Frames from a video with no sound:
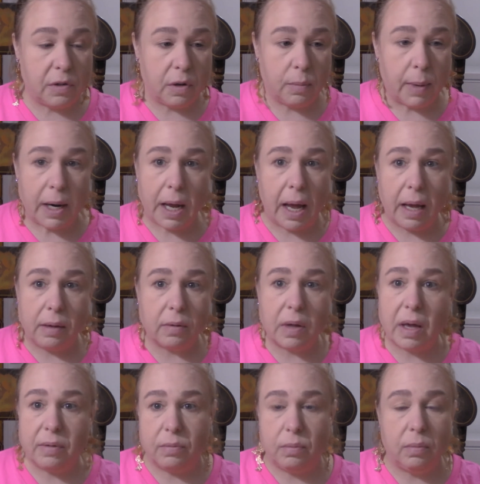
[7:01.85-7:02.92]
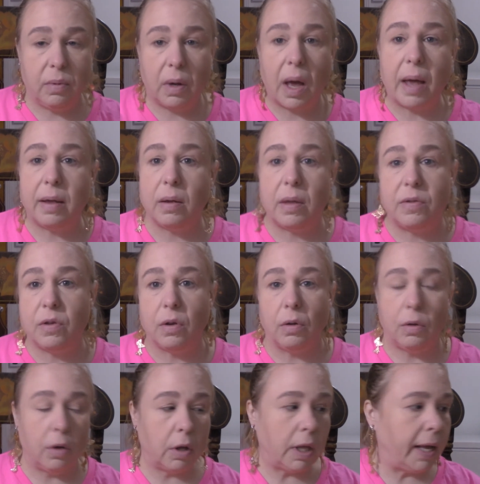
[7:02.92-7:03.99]
to, but I, I, I, I
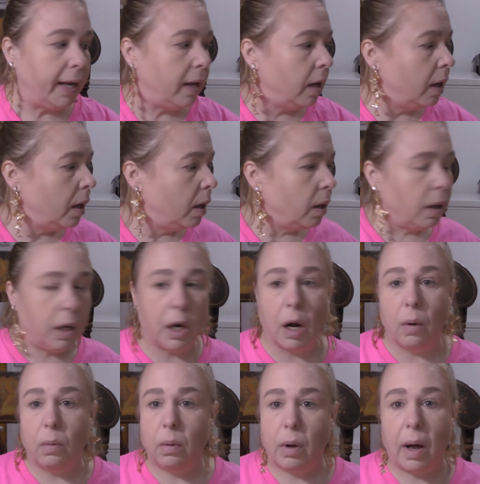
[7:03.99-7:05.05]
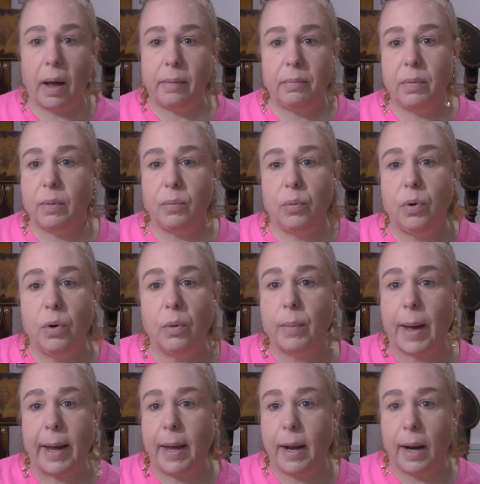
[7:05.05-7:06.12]
still look like, you know, I, who am
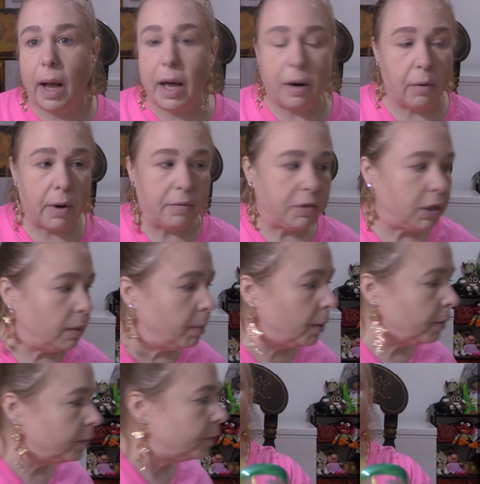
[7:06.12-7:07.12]
I kidding? I don't have cheekbones.